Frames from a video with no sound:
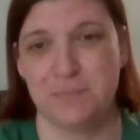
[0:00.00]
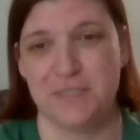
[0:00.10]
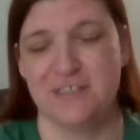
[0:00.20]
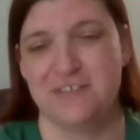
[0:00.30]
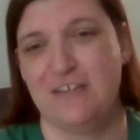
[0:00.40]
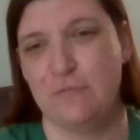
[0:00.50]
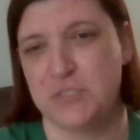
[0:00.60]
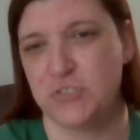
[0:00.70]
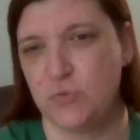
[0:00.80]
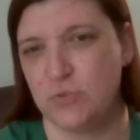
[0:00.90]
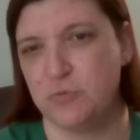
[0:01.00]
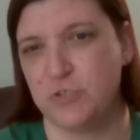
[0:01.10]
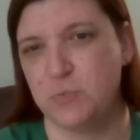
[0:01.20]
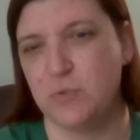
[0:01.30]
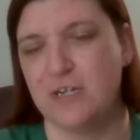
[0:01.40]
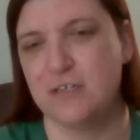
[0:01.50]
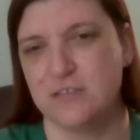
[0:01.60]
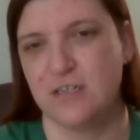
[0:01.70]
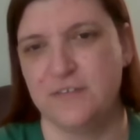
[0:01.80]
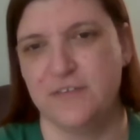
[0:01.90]
because they've been doing pretty well
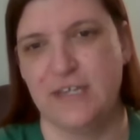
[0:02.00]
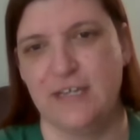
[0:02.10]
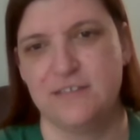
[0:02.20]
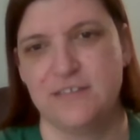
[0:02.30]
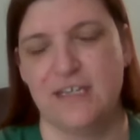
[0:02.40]
on that.